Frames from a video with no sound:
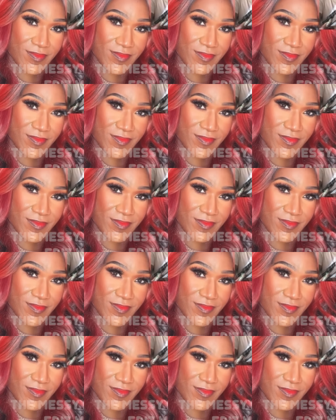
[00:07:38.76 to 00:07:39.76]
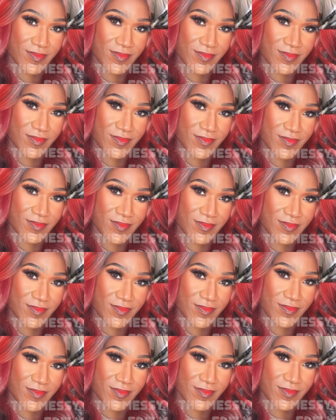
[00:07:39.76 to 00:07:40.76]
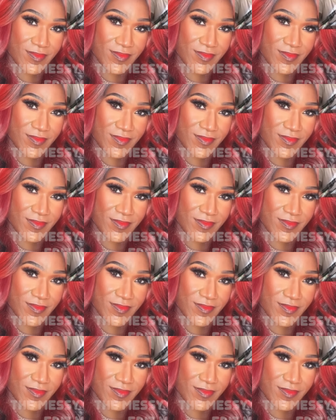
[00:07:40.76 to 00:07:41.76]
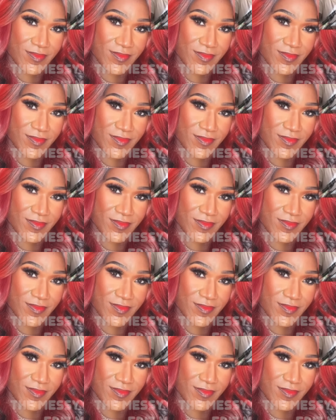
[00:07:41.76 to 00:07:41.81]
(not speaking)